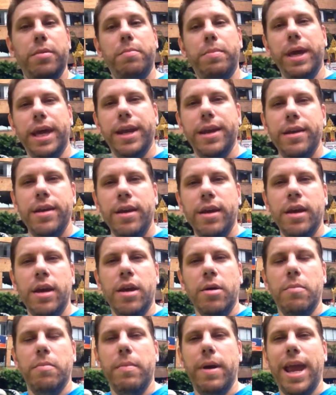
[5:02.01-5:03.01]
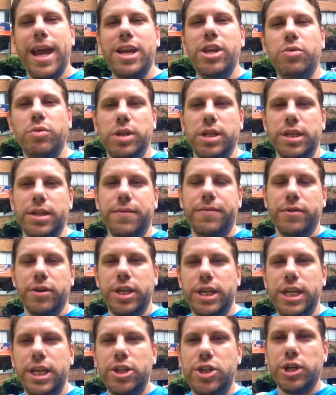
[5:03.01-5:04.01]
bid manually for
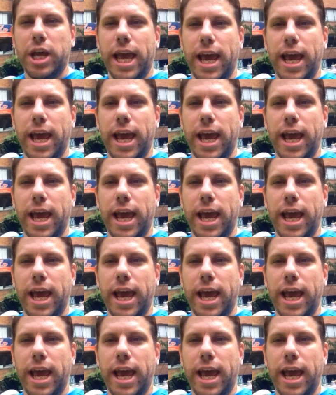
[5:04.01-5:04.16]
each